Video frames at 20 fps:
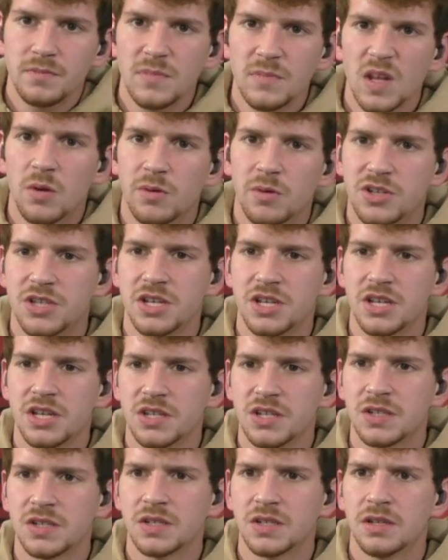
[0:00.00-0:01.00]
which
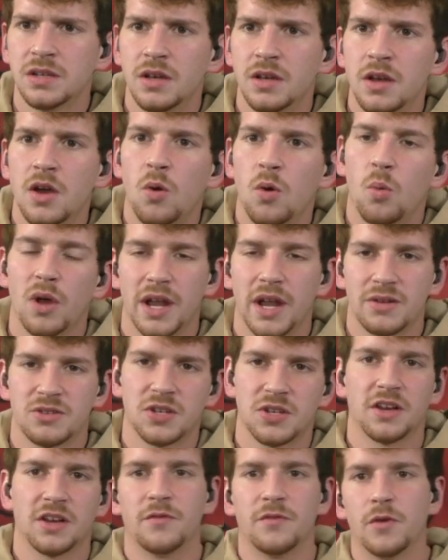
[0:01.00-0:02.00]
is what I was
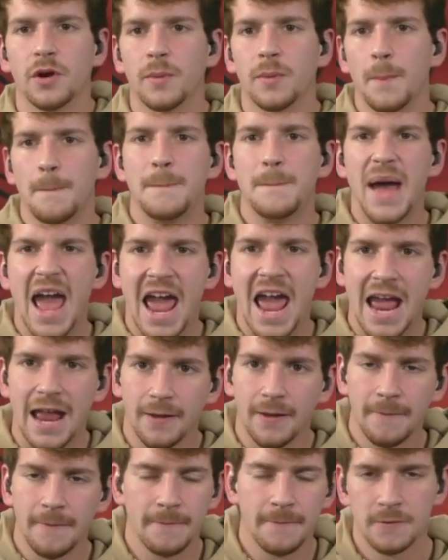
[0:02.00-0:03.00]
looking for.
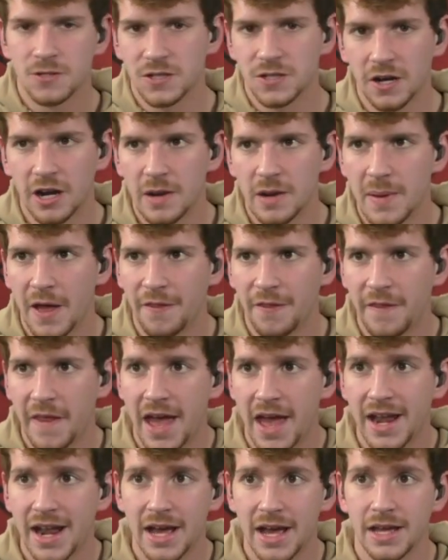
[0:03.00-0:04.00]
Bang. Sorry about
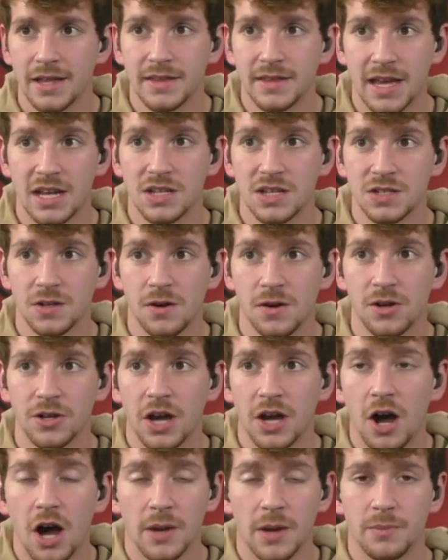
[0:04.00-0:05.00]
that. That is
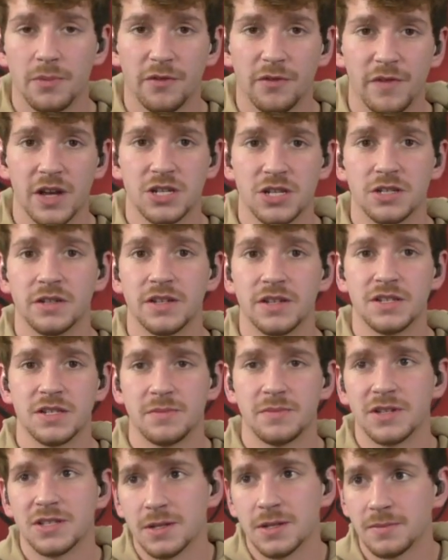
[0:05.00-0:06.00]
called unprofessionalism,
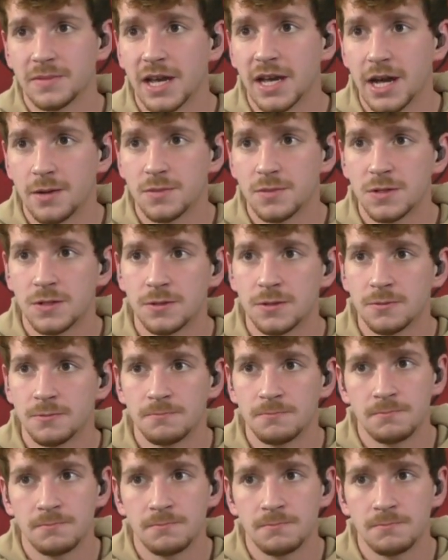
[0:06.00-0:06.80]
but sometimes